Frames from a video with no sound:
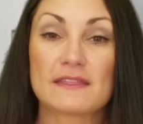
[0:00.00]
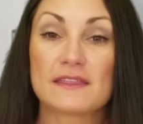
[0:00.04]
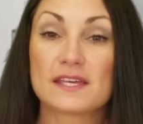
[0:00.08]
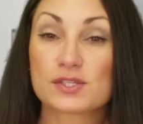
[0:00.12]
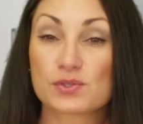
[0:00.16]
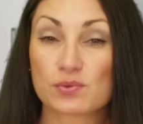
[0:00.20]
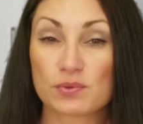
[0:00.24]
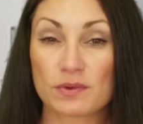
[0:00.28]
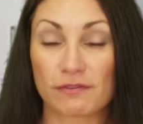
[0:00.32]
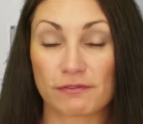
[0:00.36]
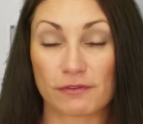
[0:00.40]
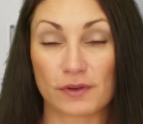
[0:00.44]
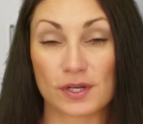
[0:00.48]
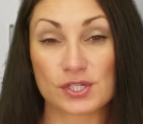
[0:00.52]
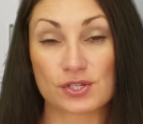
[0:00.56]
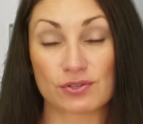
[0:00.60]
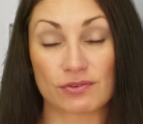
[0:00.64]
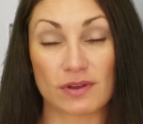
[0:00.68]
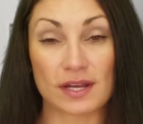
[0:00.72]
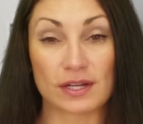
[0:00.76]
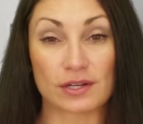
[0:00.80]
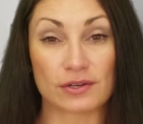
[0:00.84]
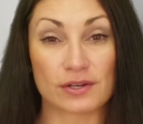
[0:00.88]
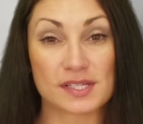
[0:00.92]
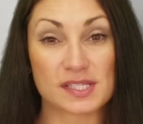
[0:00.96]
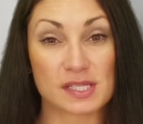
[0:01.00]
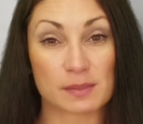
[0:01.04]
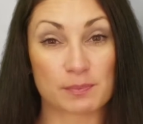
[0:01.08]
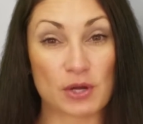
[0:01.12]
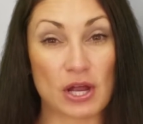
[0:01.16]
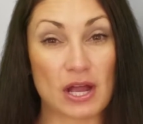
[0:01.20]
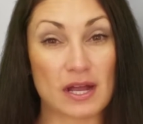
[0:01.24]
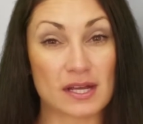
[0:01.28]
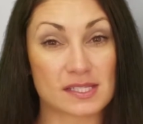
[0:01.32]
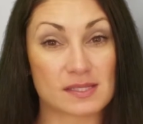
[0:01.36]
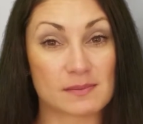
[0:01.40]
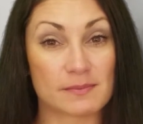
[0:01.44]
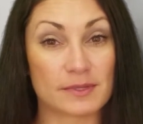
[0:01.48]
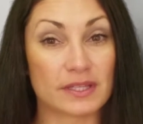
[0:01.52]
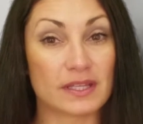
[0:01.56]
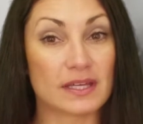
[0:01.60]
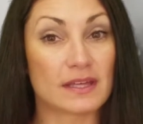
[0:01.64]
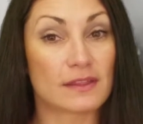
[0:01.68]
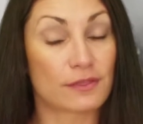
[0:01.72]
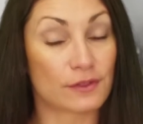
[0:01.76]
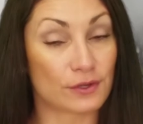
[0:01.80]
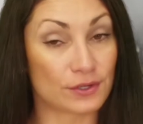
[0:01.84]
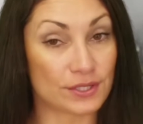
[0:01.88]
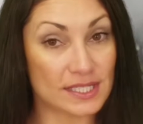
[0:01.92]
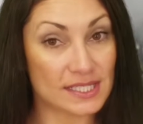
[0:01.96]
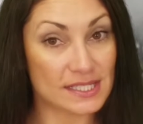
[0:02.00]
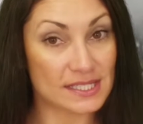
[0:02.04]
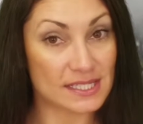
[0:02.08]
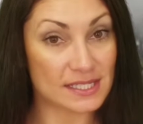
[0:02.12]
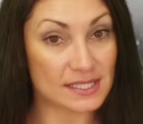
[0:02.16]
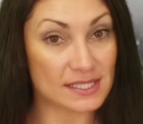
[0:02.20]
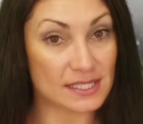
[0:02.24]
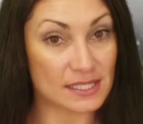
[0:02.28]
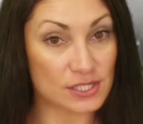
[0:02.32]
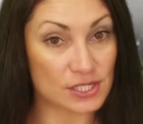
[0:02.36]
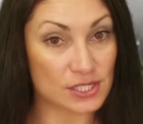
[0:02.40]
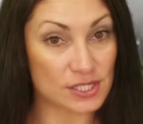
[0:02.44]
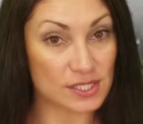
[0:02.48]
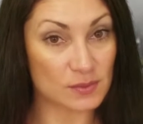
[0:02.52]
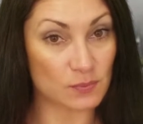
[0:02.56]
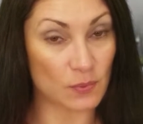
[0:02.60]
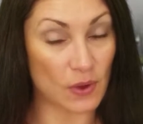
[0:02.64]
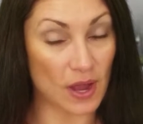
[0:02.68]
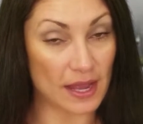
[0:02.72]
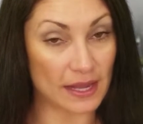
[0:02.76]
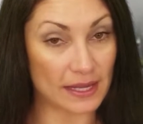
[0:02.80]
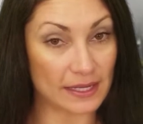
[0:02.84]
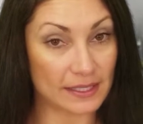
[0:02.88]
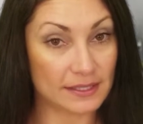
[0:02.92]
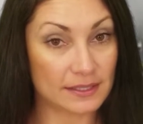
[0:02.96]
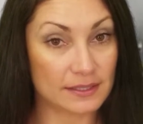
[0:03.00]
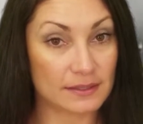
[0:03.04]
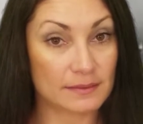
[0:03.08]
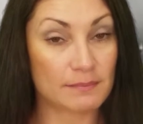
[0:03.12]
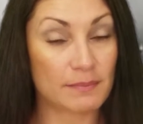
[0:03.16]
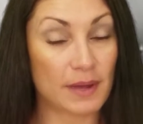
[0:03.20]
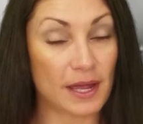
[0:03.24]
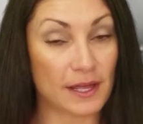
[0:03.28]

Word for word: This refrigerator is approximately 36 inches wide